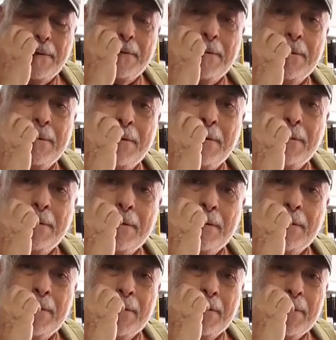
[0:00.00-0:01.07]
You know.
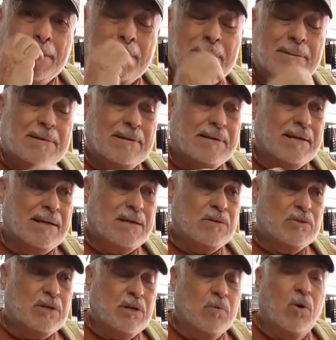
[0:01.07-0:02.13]
And
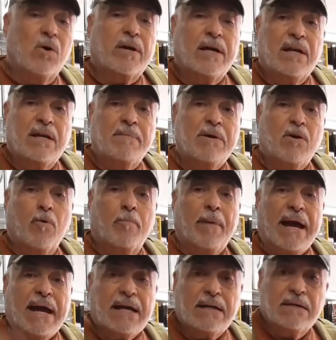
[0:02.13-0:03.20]
you say, "Well, okay, let me go
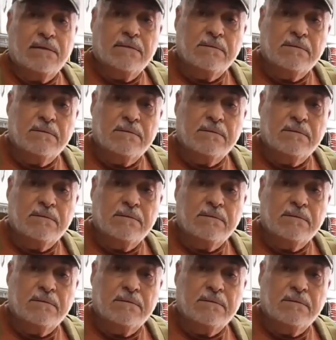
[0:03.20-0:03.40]
back,